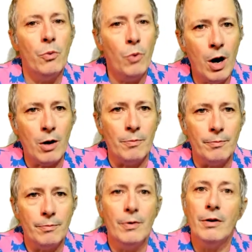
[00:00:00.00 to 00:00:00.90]

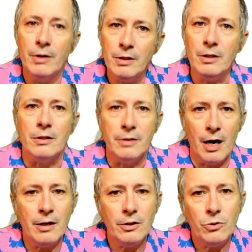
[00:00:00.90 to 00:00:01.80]
Welcome. This is
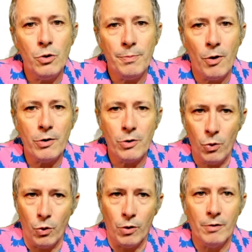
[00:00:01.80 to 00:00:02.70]
Dinosaur
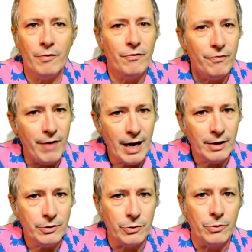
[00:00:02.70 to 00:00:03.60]
Parkour.
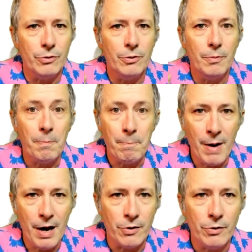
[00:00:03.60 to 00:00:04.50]
Faster,
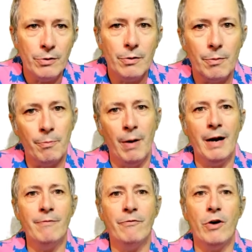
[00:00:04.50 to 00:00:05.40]
better
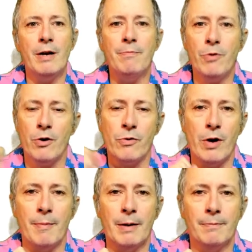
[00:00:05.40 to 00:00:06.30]
mainframe
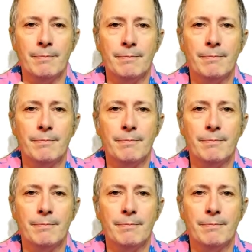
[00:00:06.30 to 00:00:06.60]
programming.